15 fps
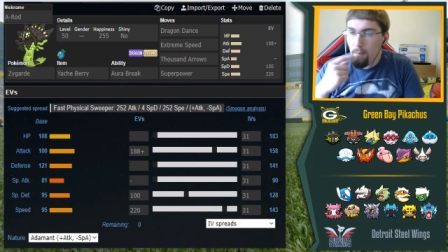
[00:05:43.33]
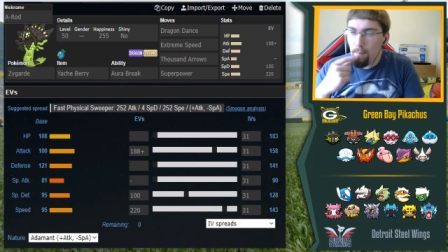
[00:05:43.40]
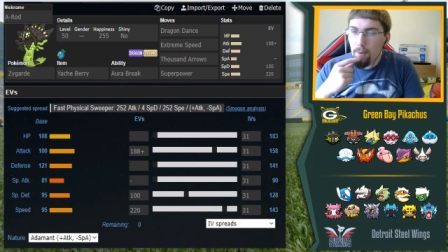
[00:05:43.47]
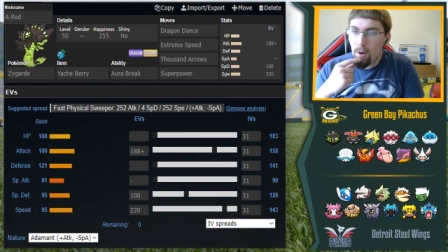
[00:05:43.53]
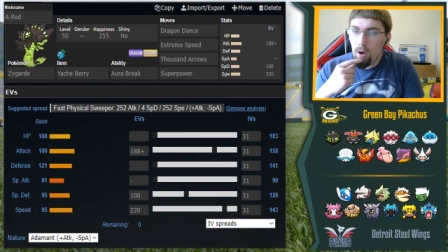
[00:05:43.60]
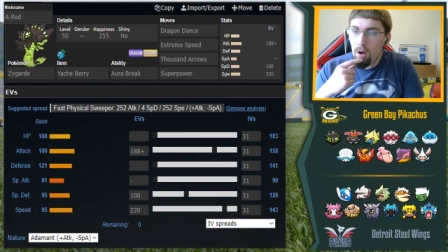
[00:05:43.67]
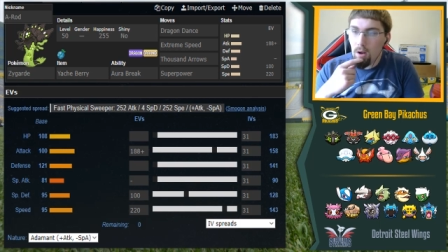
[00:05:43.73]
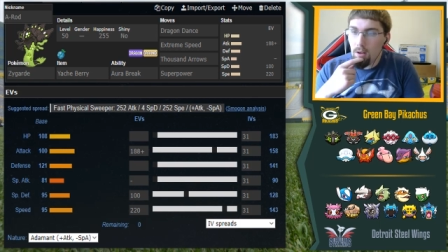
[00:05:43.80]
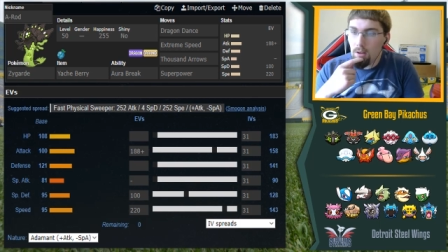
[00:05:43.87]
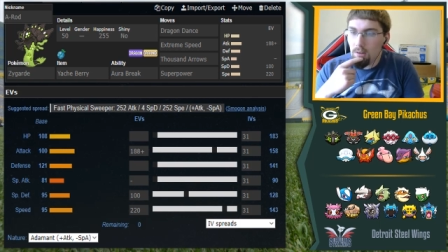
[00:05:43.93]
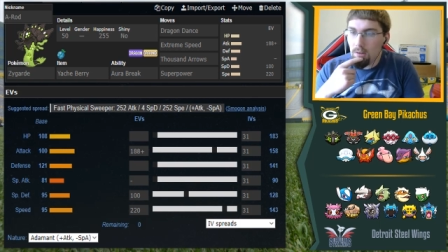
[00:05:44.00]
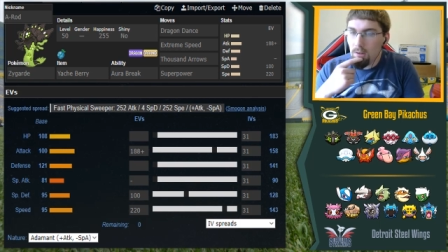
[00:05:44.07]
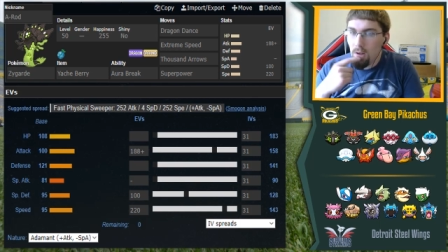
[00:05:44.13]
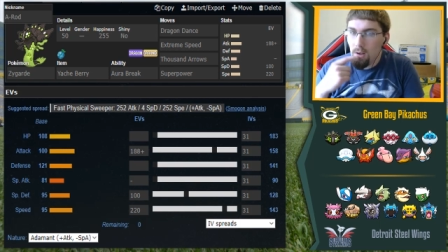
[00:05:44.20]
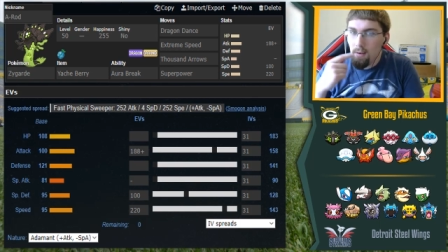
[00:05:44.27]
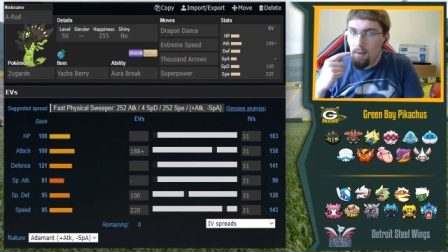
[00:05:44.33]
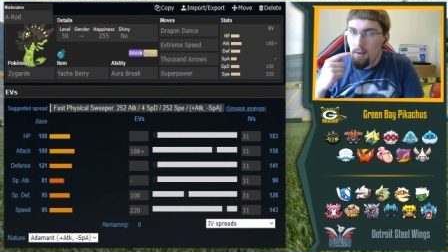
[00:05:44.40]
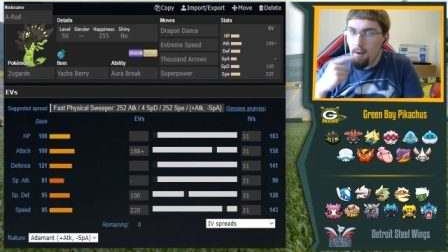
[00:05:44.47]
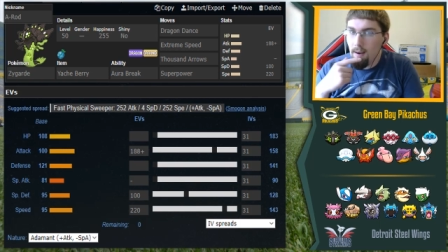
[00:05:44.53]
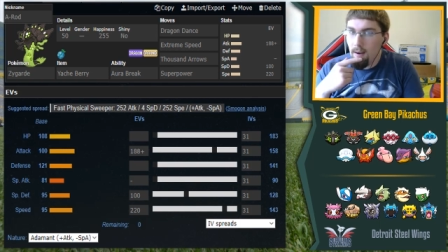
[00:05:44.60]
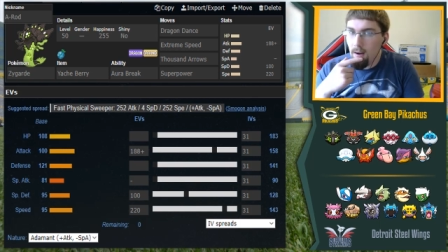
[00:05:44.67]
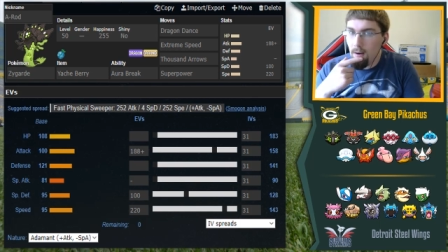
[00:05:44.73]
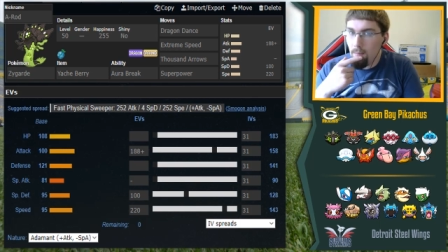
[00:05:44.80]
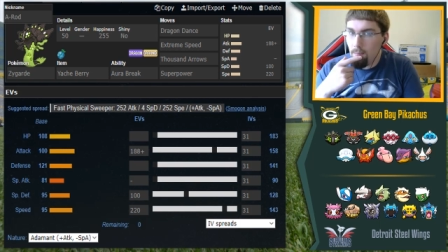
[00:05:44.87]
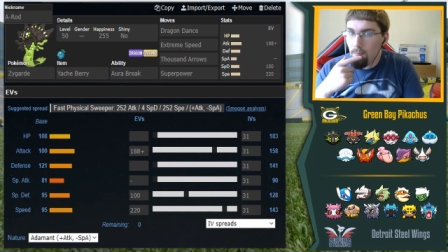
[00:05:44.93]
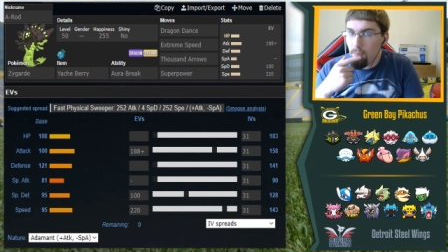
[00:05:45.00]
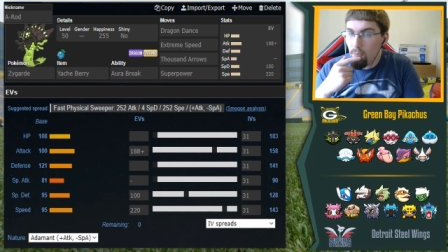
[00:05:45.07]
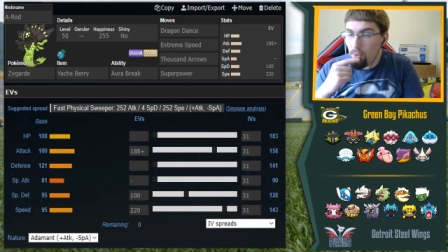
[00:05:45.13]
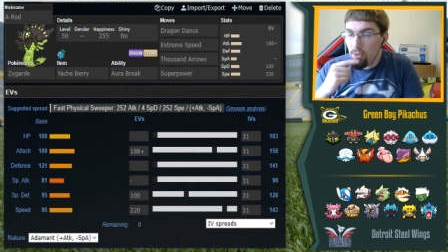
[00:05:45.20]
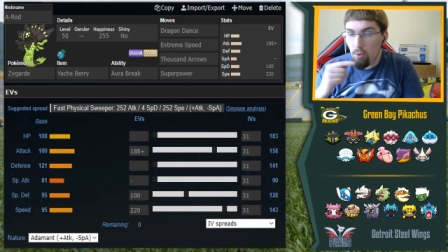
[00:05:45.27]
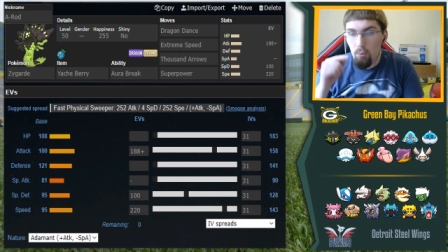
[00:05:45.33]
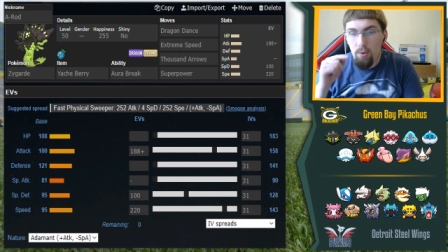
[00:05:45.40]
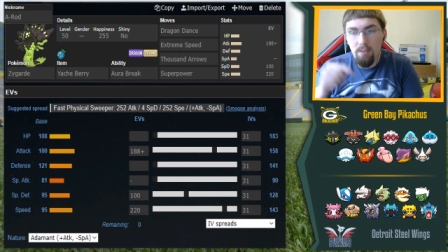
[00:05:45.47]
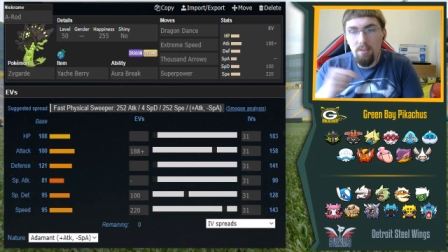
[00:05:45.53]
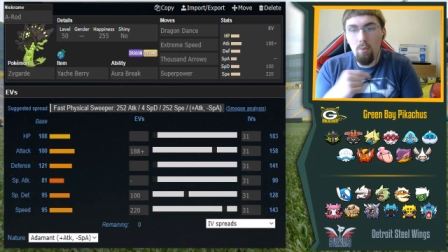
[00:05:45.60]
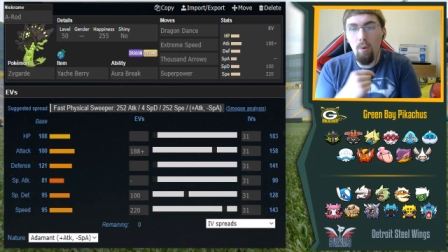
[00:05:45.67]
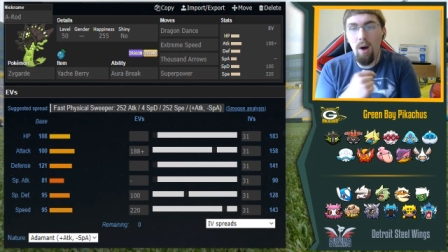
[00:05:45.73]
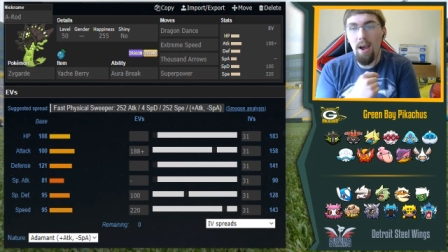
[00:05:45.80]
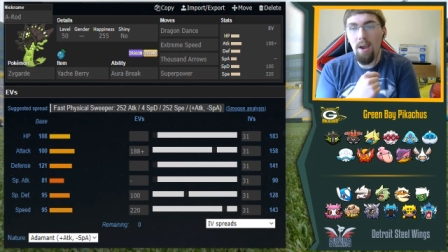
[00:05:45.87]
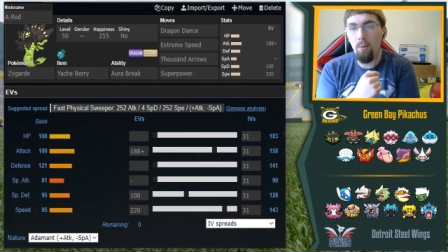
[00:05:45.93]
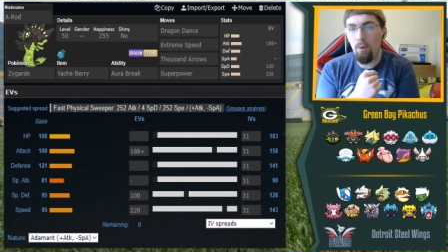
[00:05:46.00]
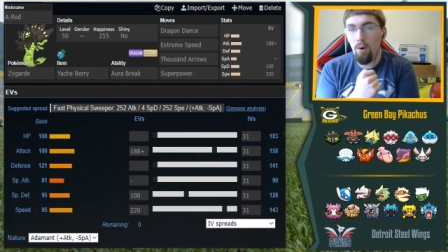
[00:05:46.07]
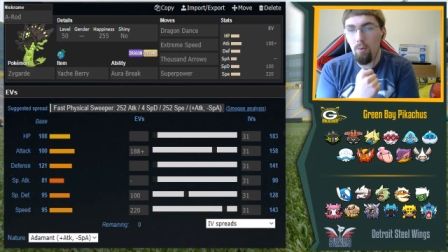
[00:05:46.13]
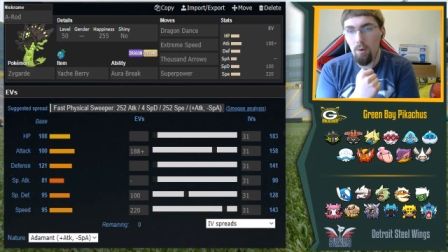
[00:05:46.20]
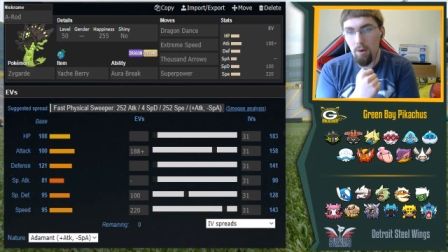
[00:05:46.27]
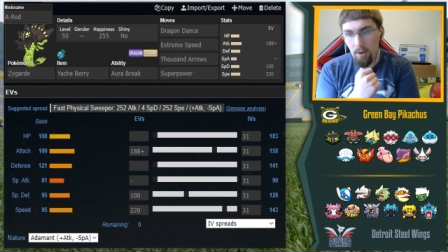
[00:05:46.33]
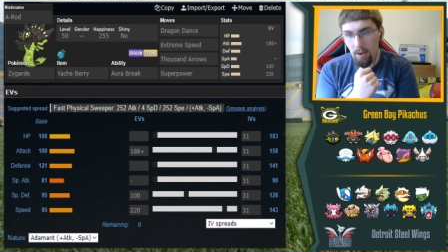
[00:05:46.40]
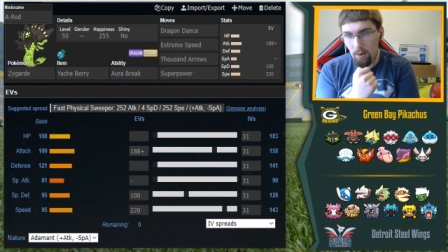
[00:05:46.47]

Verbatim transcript: because um, the reason why it won't work